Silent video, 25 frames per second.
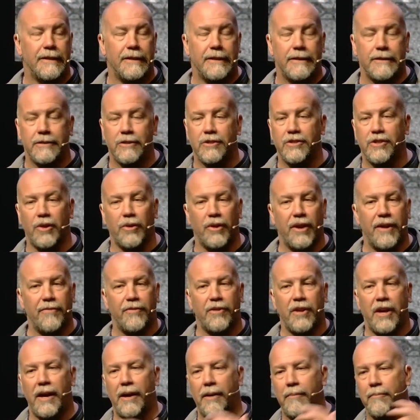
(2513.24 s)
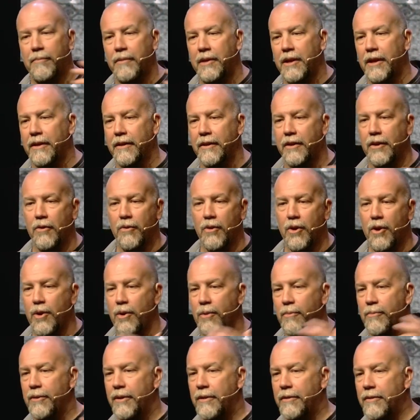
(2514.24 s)
just don't have time to go
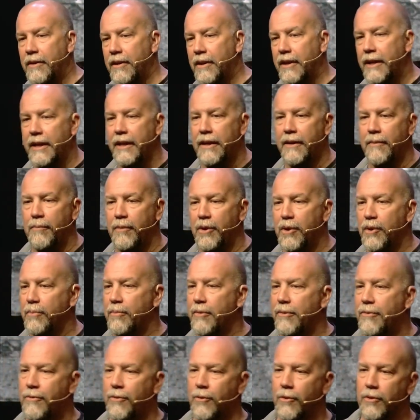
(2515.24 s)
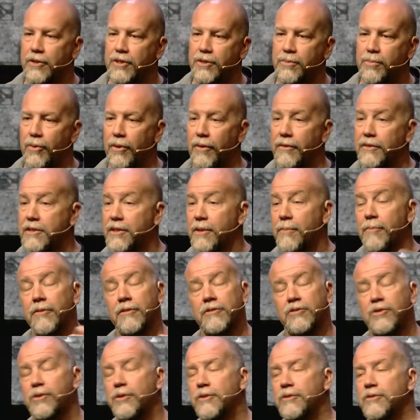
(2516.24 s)
home and eat a meal before the sporting event. Some of the
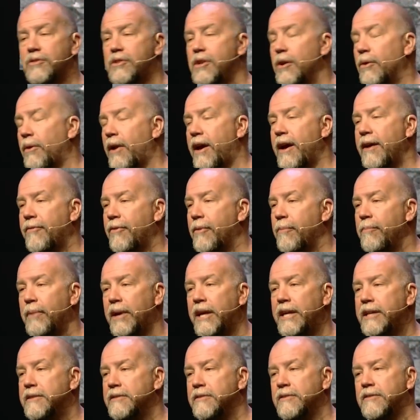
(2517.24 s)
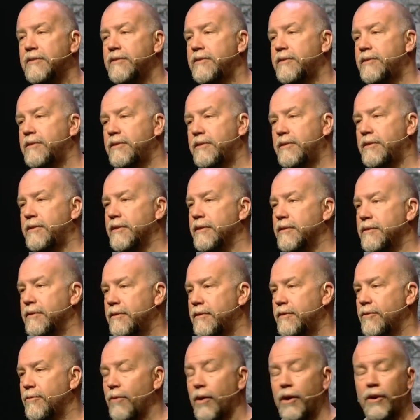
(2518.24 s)
students don't have the means to,
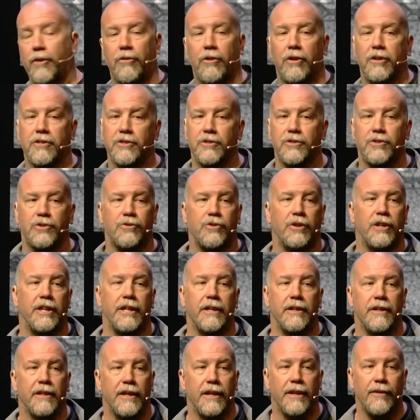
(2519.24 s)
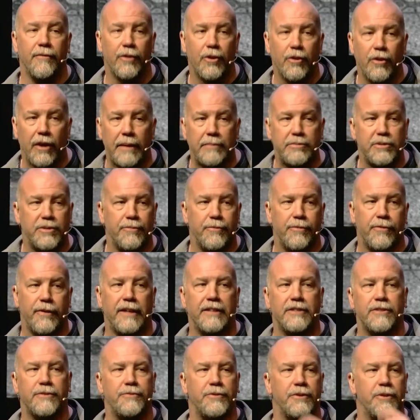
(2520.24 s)
to run across the street and even grab some
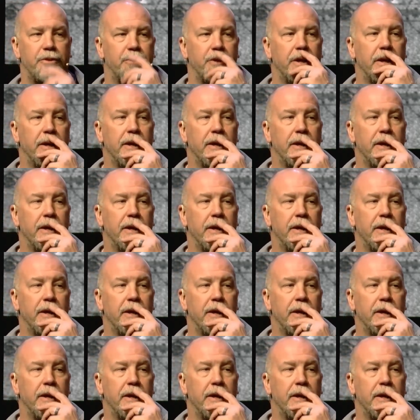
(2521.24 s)
fast food.